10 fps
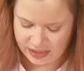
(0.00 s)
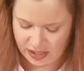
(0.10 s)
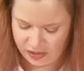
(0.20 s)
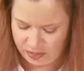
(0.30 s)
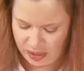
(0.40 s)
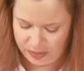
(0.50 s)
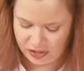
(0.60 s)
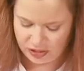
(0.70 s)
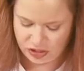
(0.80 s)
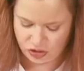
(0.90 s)
tear them up
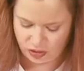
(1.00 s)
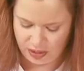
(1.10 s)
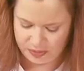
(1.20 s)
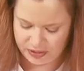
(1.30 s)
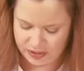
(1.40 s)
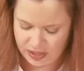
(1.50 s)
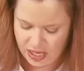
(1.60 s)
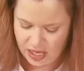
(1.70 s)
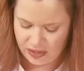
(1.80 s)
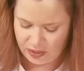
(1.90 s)
into
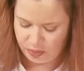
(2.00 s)
strips and then